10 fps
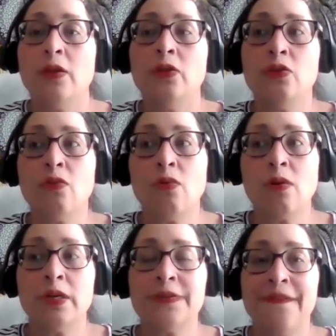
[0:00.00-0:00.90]

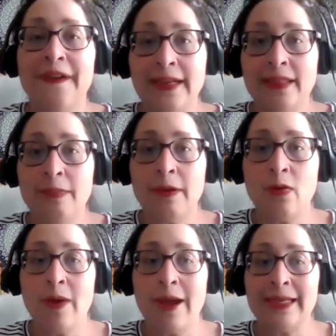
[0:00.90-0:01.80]
You're defending them in a
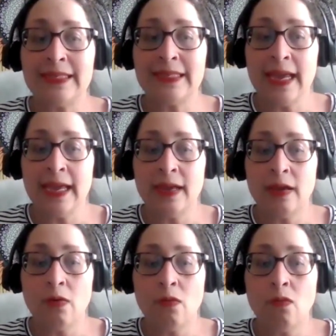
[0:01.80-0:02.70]
way
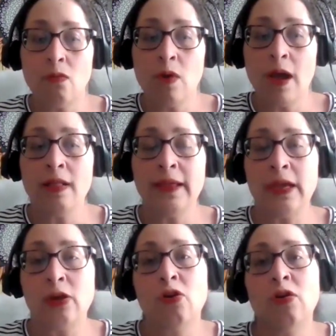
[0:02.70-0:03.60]
saying, well,
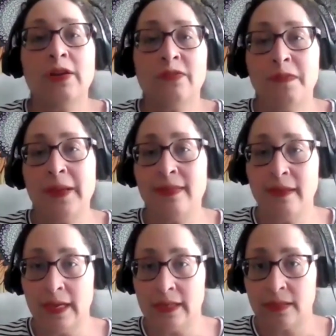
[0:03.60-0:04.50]
it could have been
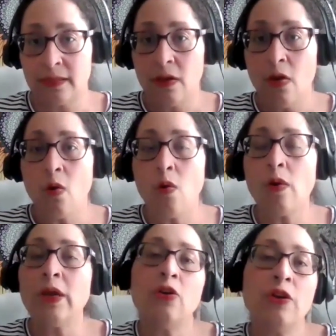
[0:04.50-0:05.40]
this, or
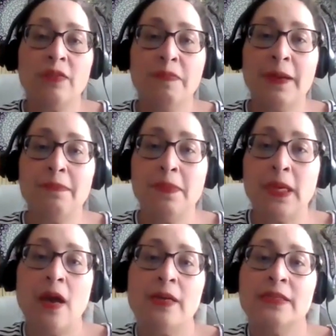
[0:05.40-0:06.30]
it could have been
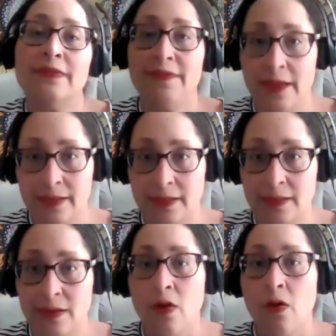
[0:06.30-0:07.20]
because of this,
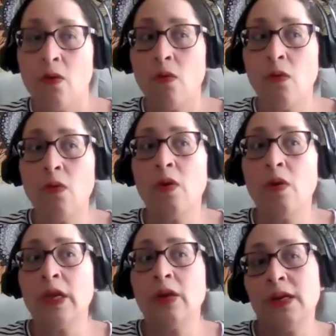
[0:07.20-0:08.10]
or
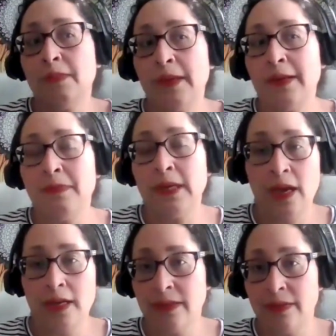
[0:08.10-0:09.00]
it could have been
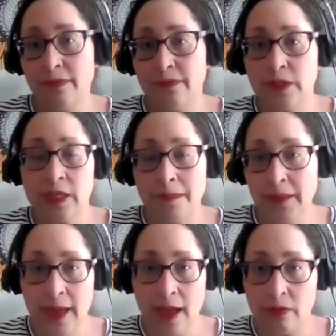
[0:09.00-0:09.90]
because of
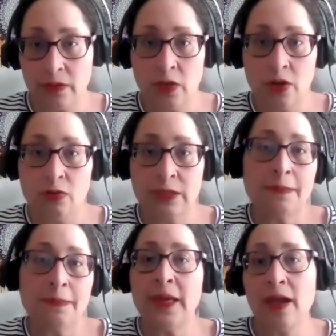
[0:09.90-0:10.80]
something else,
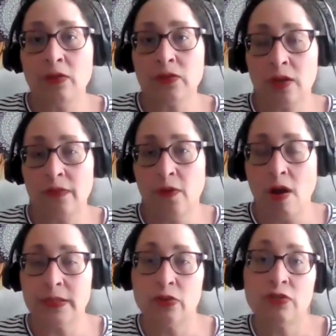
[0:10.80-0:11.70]
something else could have
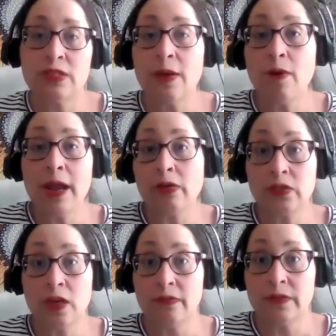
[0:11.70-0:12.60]
caused it, or someone else
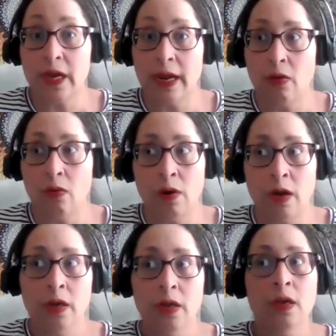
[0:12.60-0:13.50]
could have done it, or